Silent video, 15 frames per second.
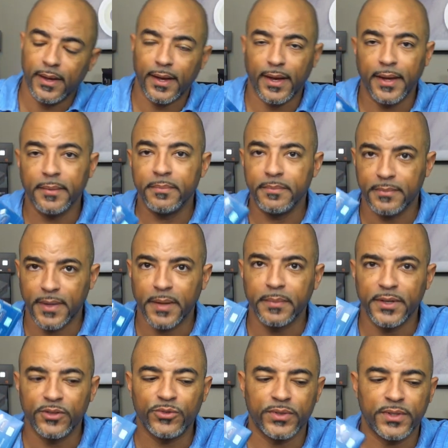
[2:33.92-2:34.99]
I'm, I'm
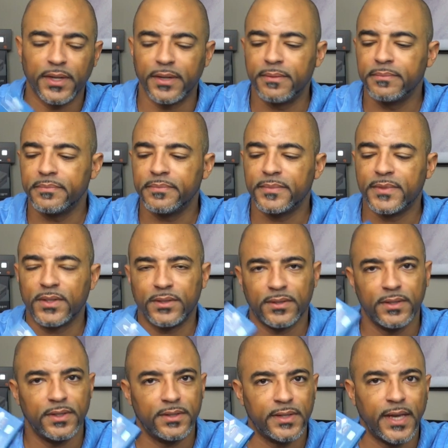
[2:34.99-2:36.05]
interested to
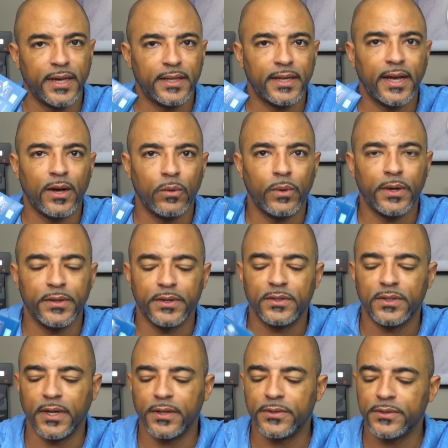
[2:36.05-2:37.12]
see exactly how well this
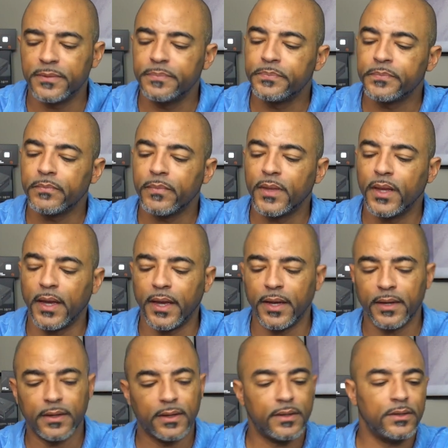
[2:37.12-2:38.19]
does.
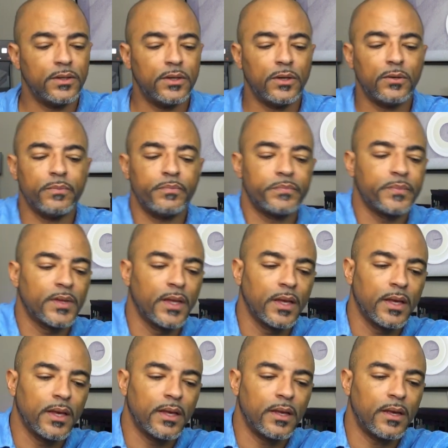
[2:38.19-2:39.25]
And you know,
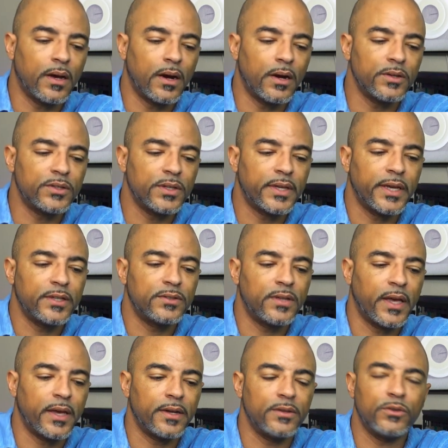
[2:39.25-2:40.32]
Arctic has
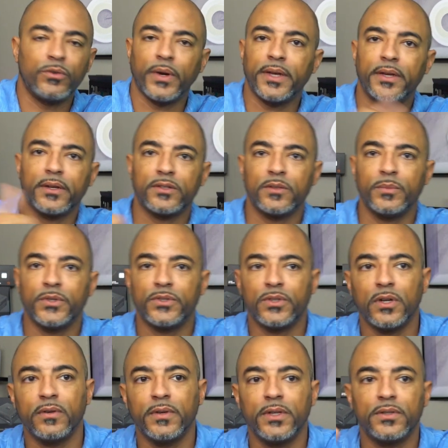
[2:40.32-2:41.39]
had great customer
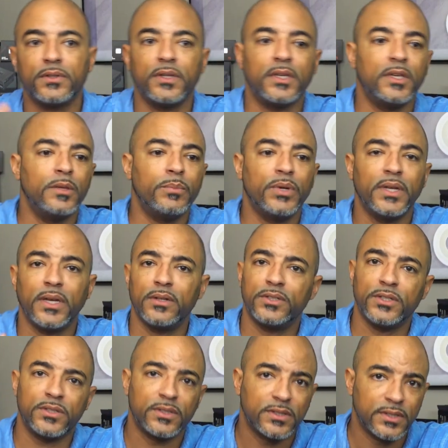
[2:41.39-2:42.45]
service. They keep putting out
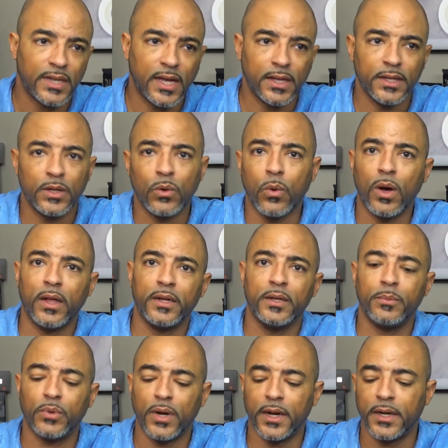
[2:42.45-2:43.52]
just solid quality
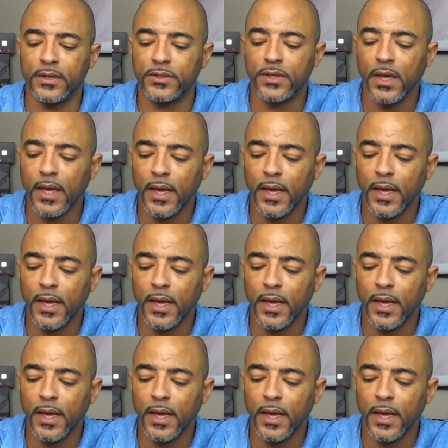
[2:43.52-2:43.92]
products.